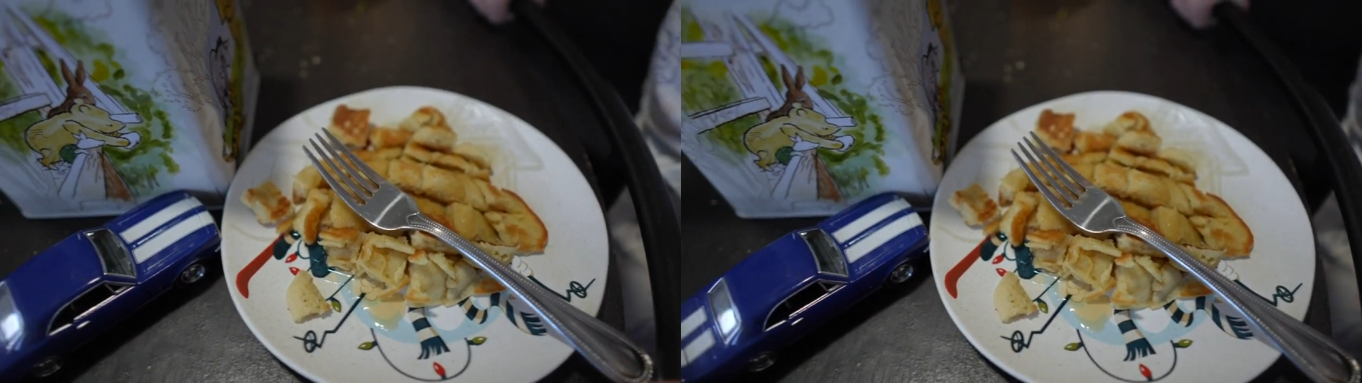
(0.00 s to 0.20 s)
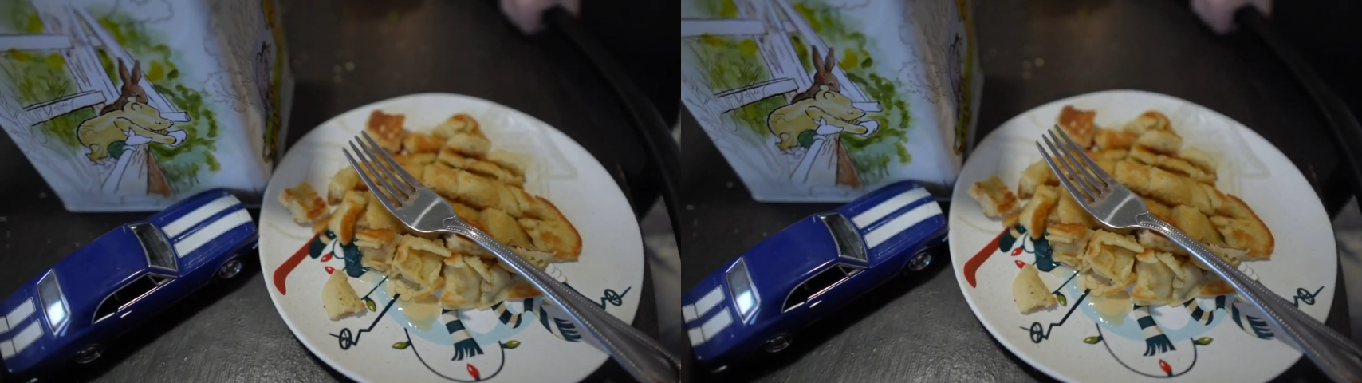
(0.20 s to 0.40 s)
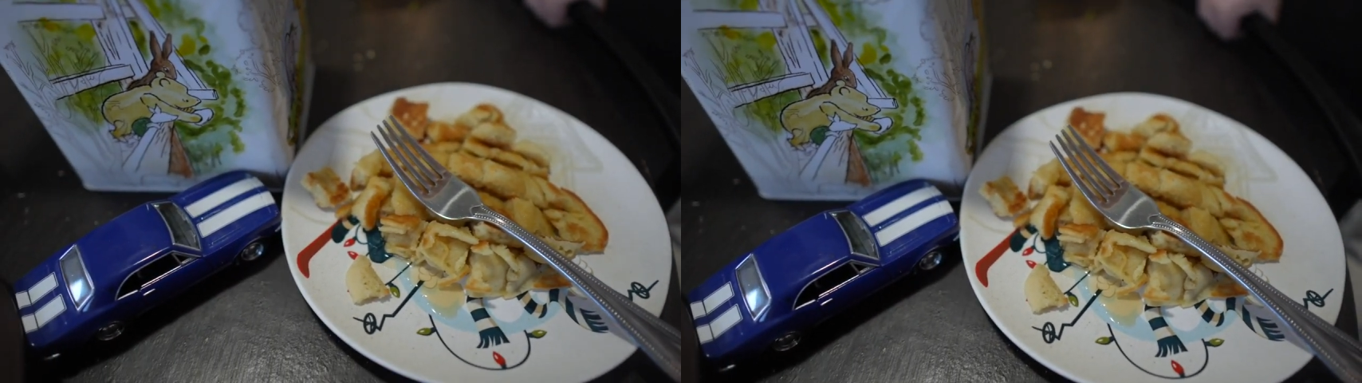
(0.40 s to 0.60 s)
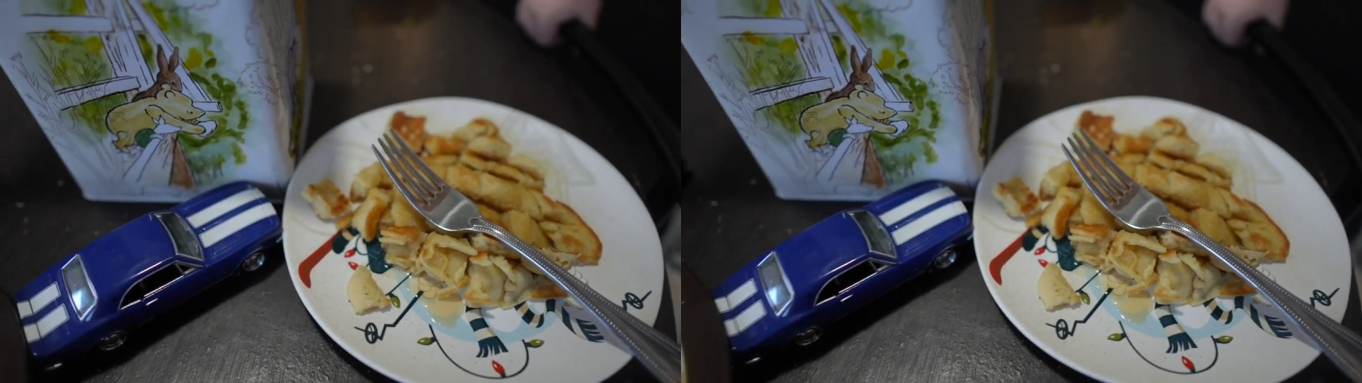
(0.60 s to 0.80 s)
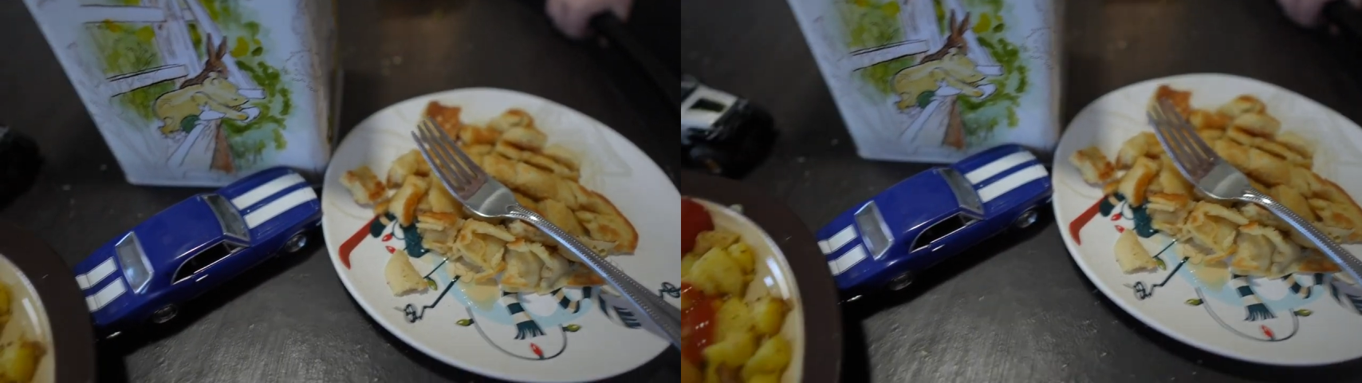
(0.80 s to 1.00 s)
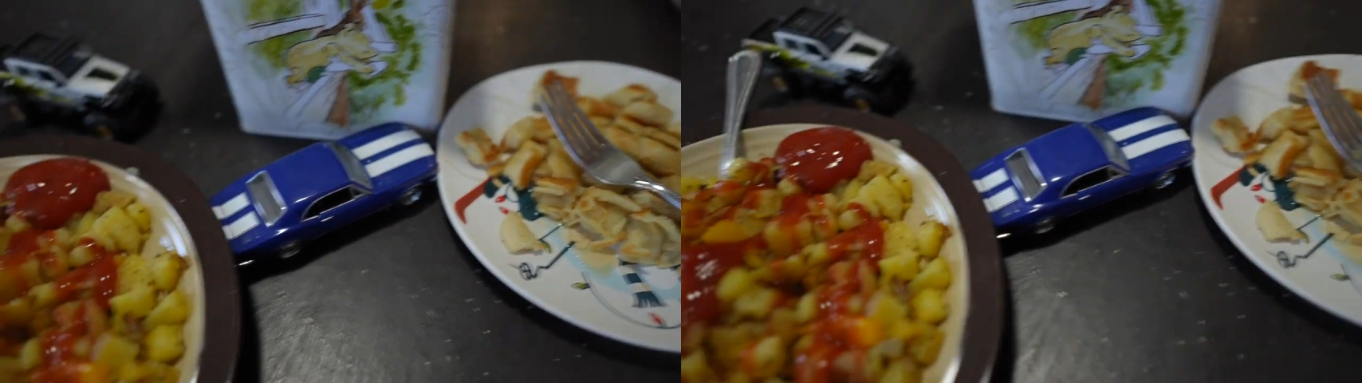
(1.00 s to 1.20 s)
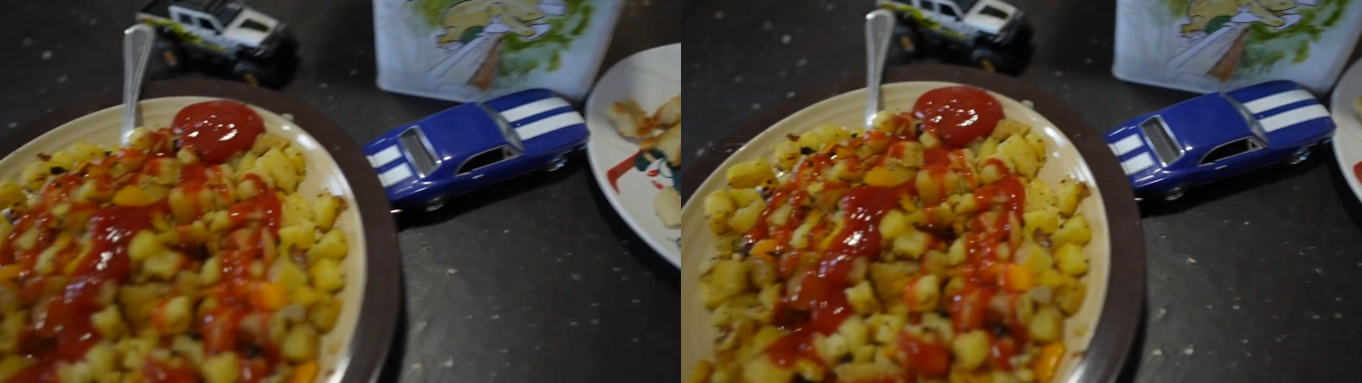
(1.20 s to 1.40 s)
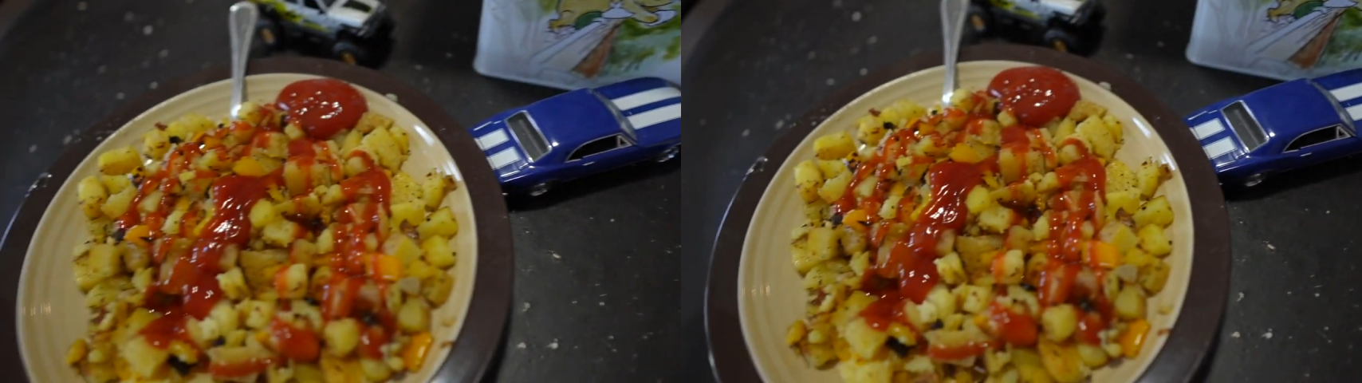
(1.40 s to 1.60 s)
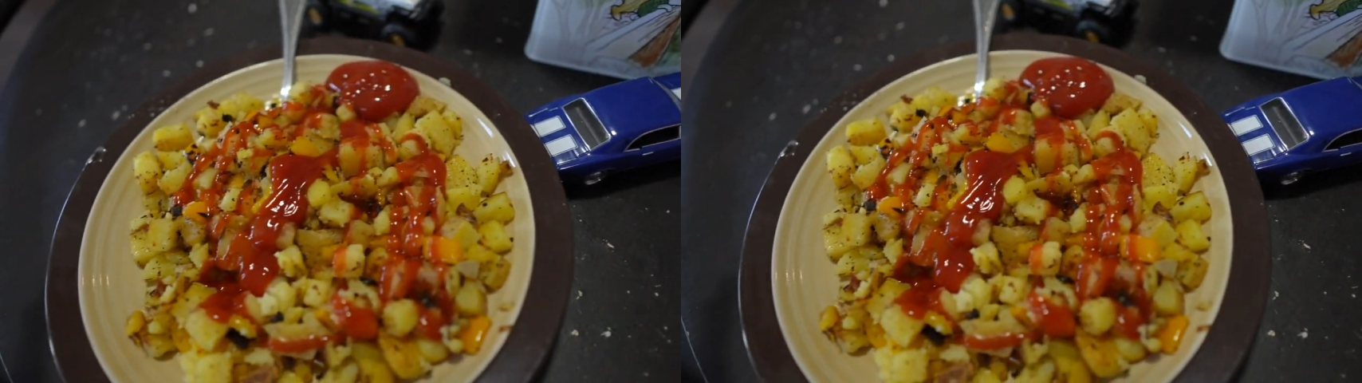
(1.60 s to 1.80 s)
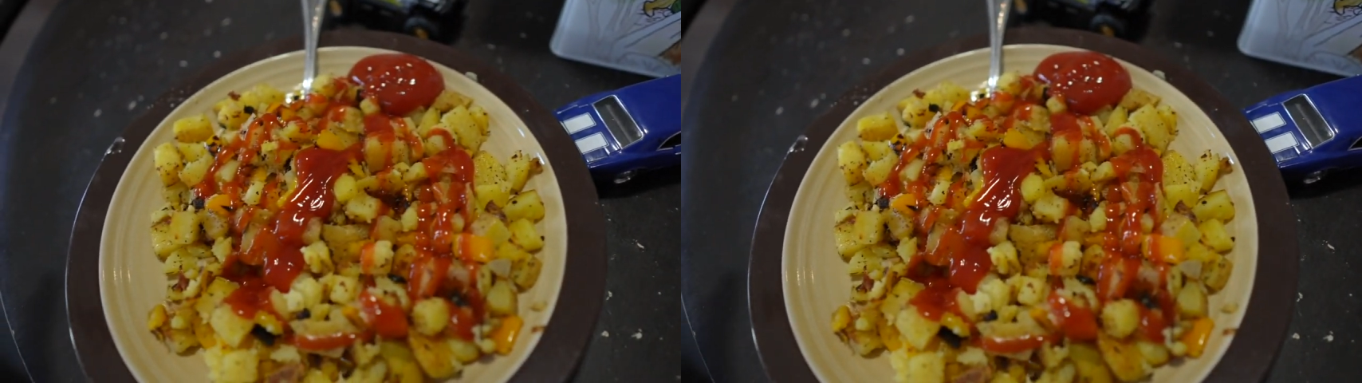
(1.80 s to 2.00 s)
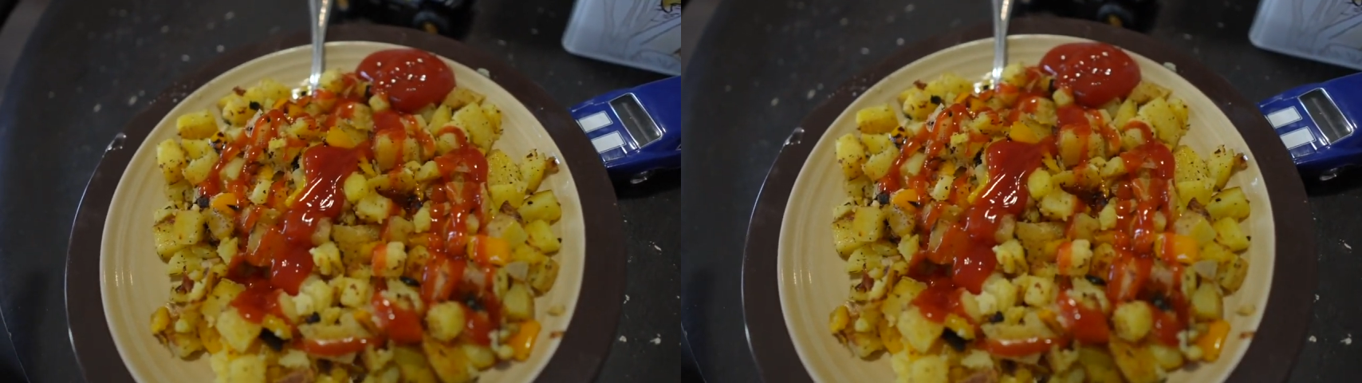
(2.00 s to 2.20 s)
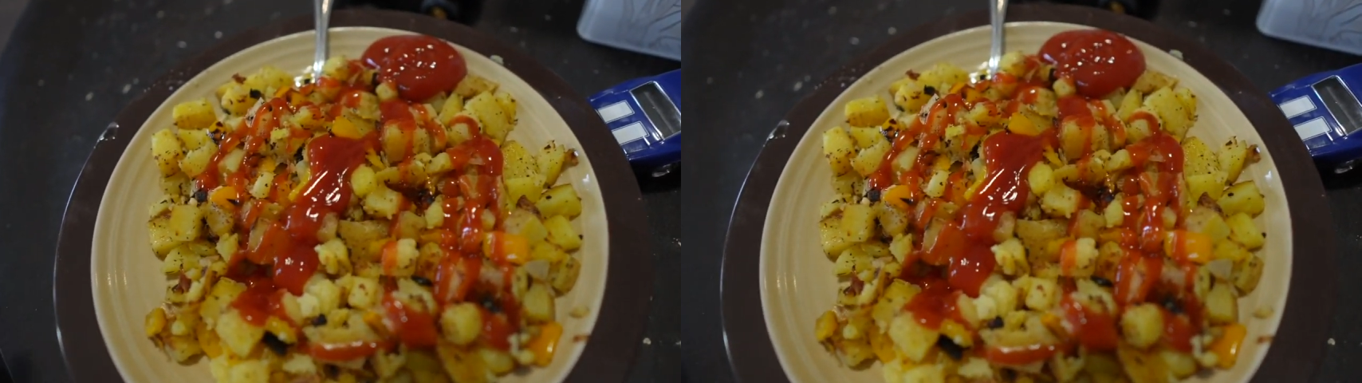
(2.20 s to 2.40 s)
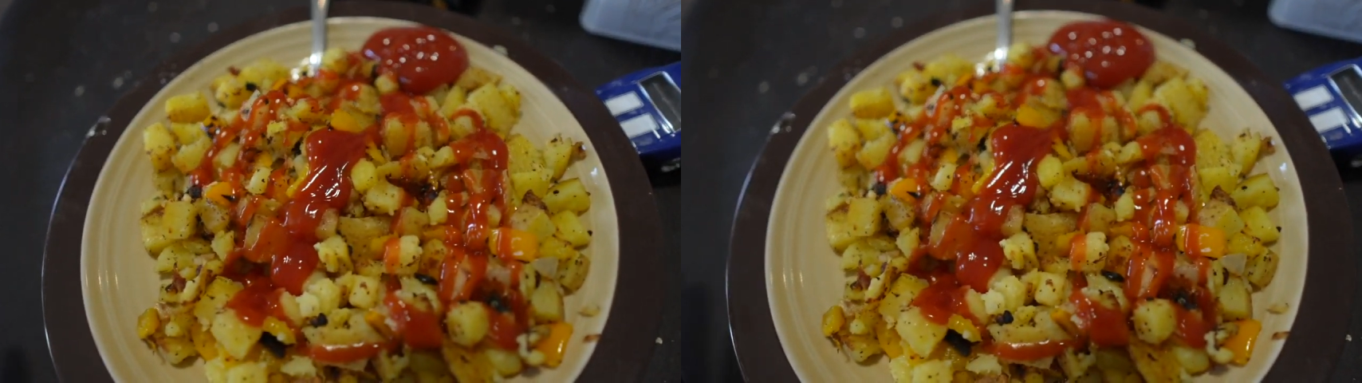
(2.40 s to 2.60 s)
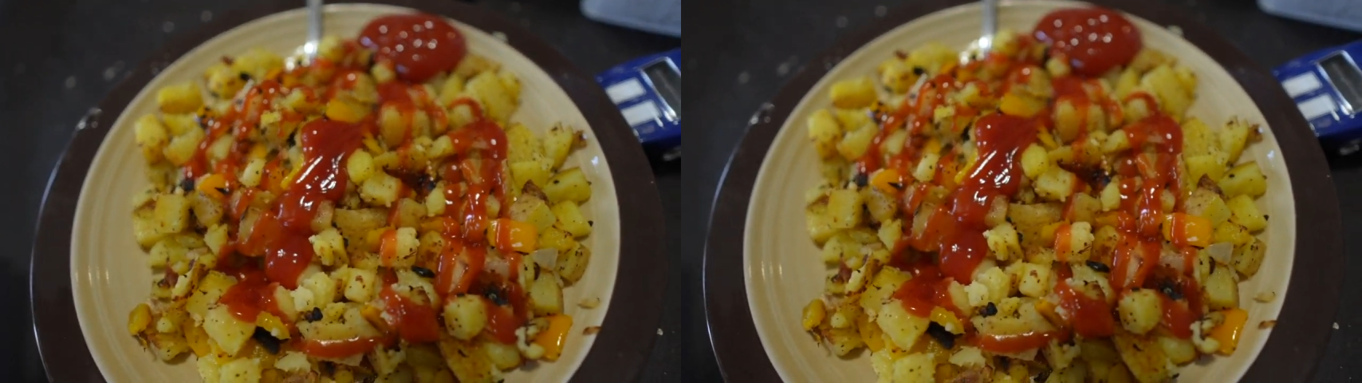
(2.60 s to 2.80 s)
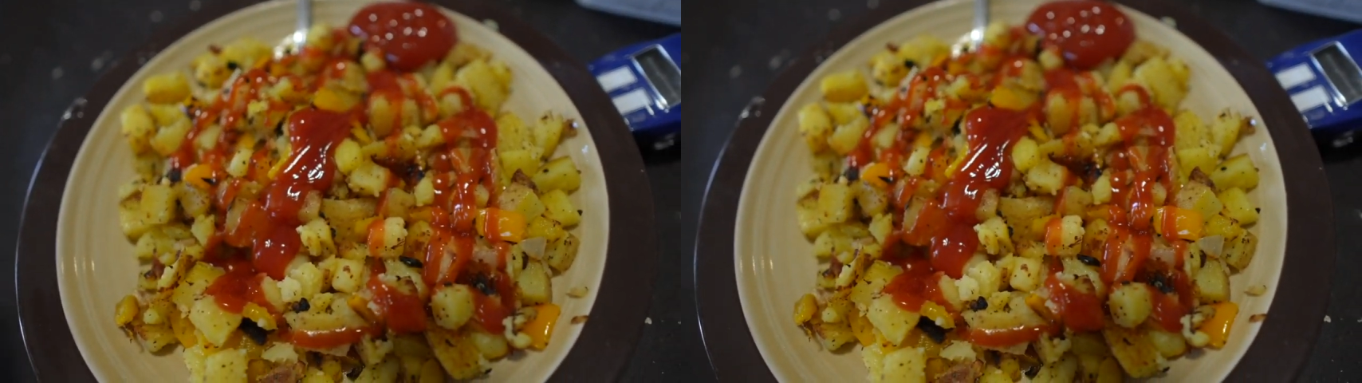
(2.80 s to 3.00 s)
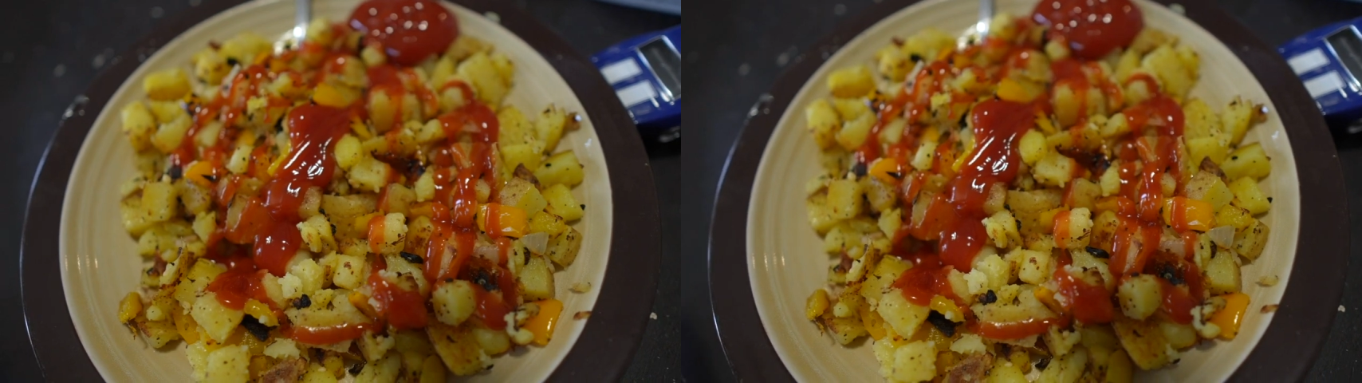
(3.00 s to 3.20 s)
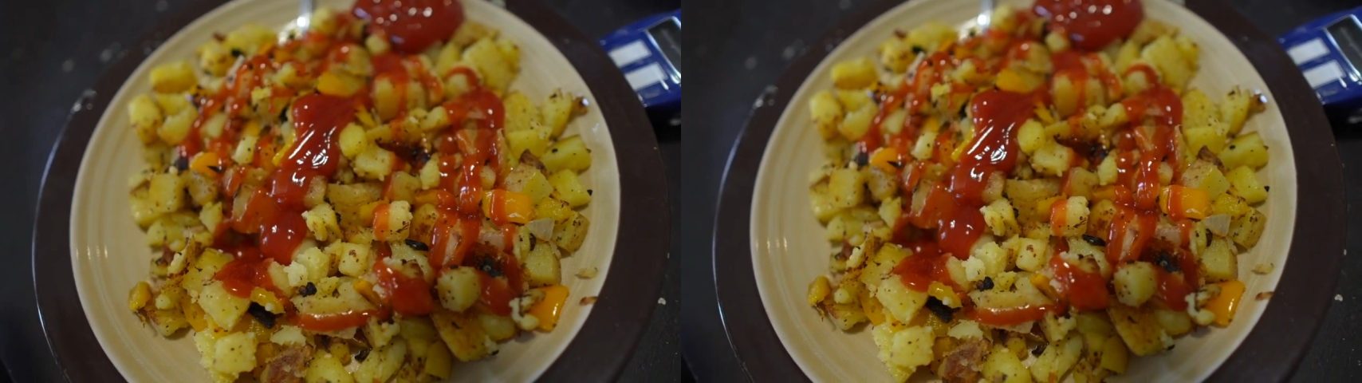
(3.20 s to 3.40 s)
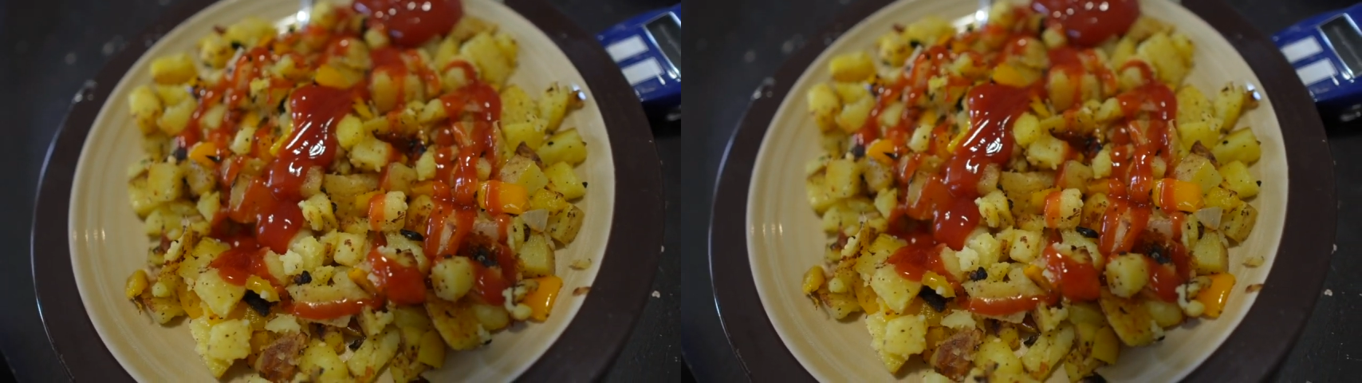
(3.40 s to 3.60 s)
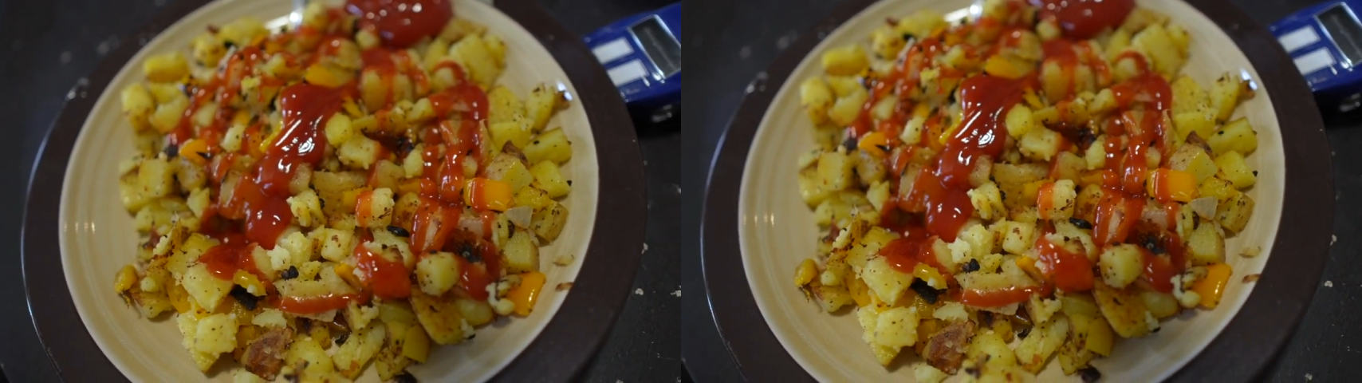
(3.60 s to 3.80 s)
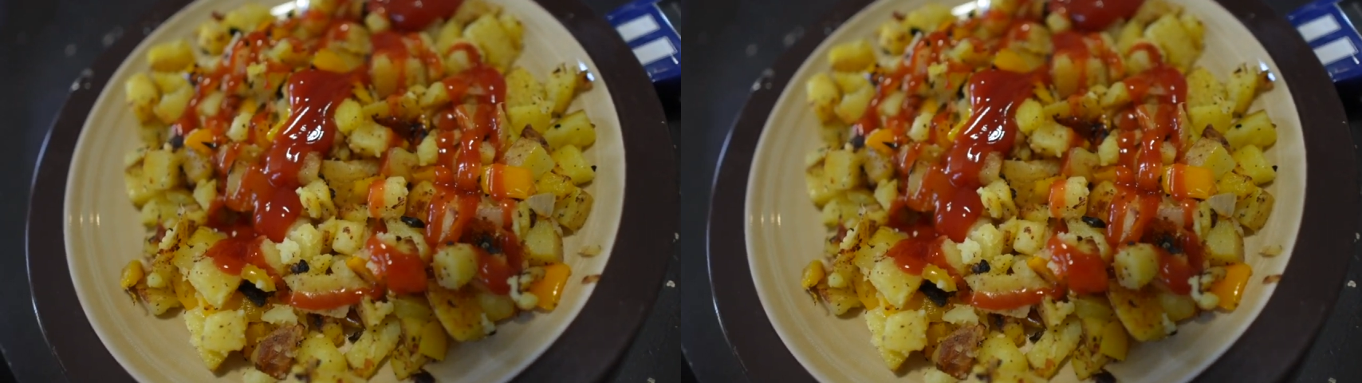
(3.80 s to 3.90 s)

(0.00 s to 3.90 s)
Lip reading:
No face is visible, so there are no lips to read.